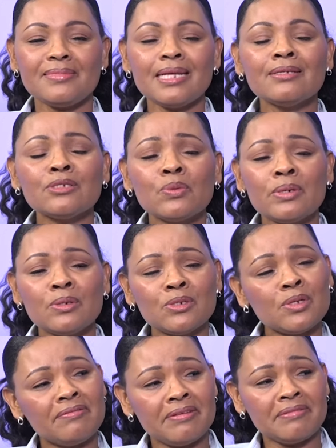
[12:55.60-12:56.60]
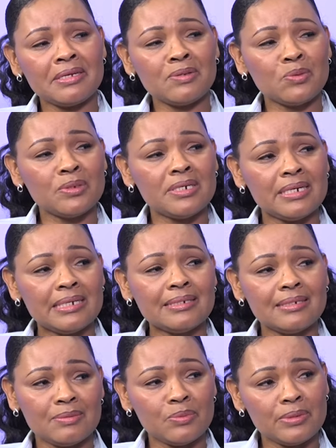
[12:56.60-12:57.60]
So we also have a very good
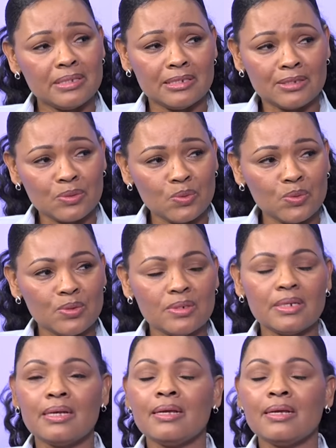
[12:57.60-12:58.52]
relationship with the school.